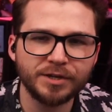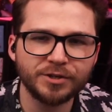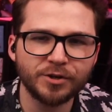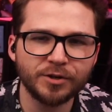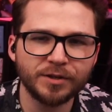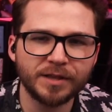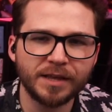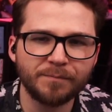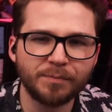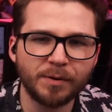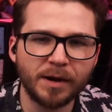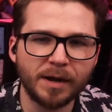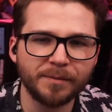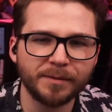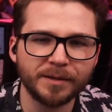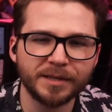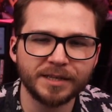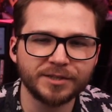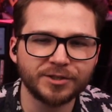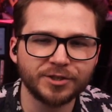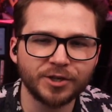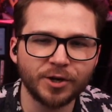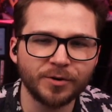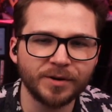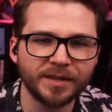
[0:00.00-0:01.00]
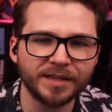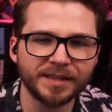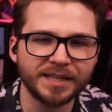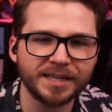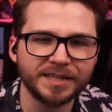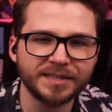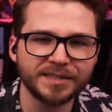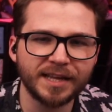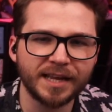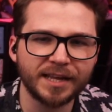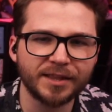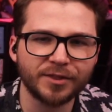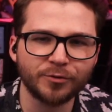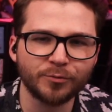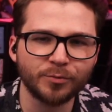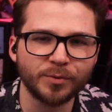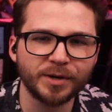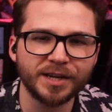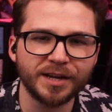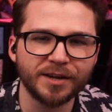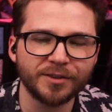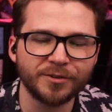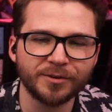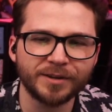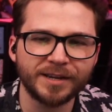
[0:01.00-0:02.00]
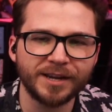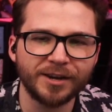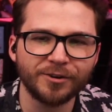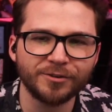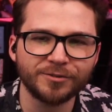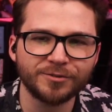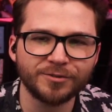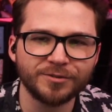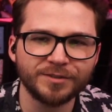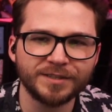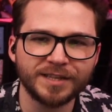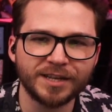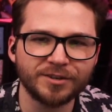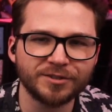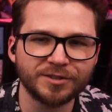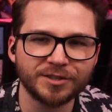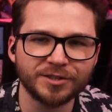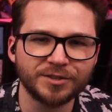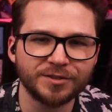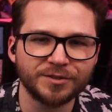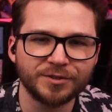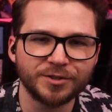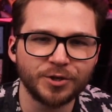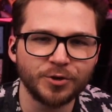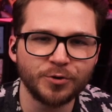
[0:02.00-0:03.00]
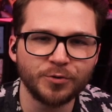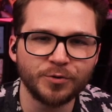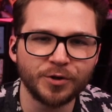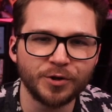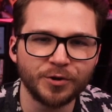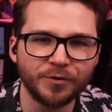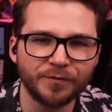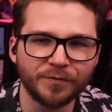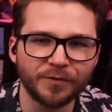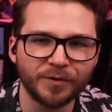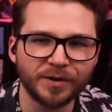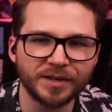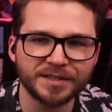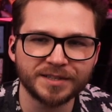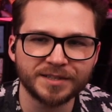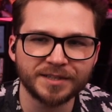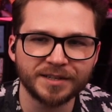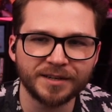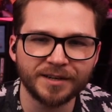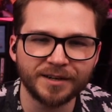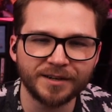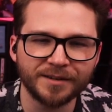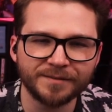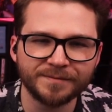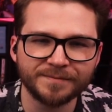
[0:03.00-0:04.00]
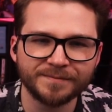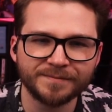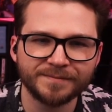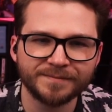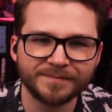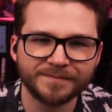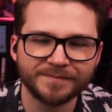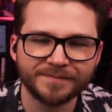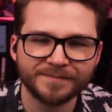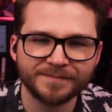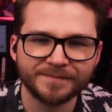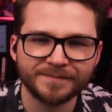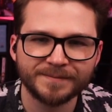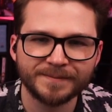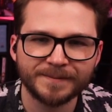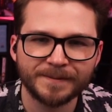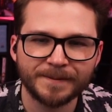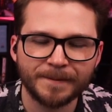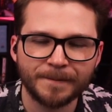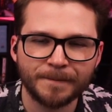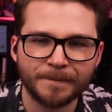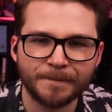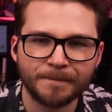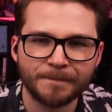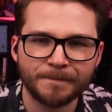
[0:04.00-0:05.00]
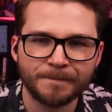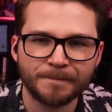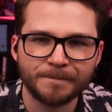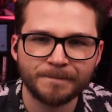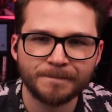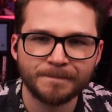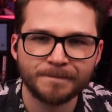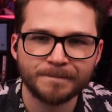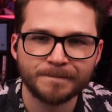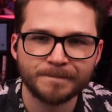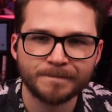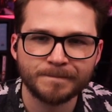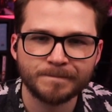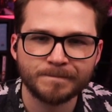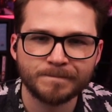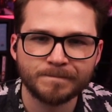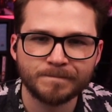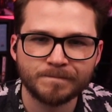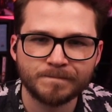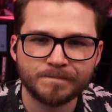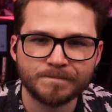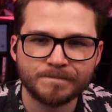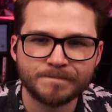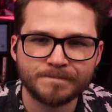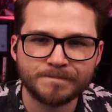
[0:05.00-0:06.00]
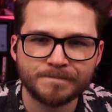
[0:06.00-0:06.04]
sure they've probably shown at least like three other characters that are just too new for us to know. This will be a very short yeah. reunion.